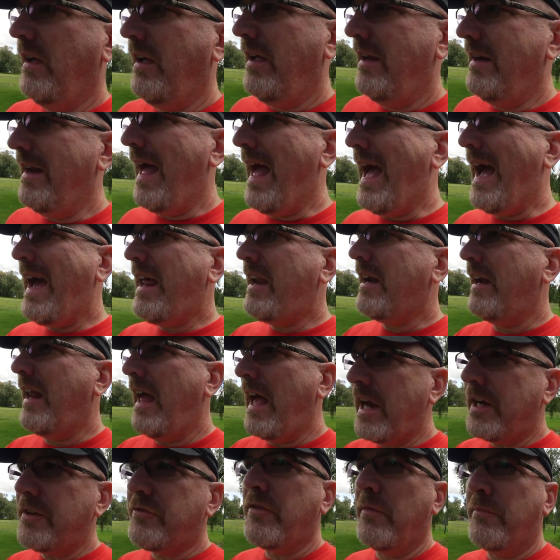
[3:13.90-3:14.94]
and add an
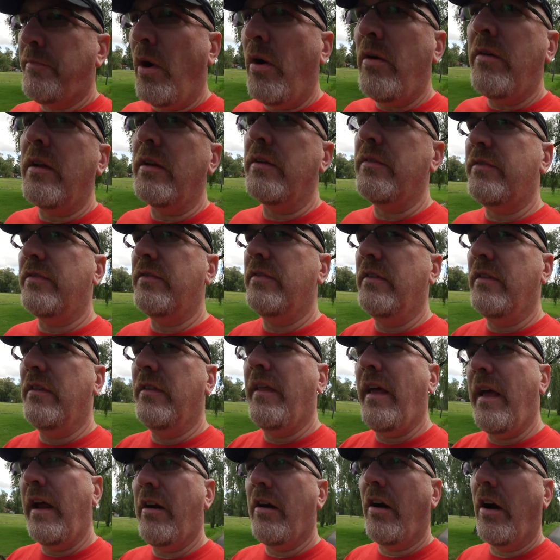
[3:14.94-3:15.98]
extra bonus.
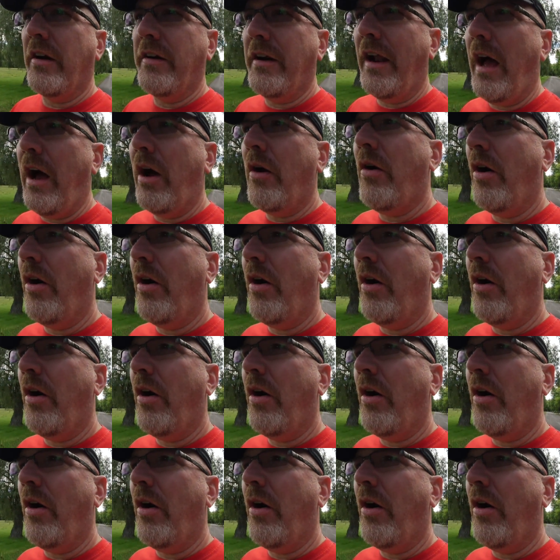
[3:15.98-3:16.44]
They are now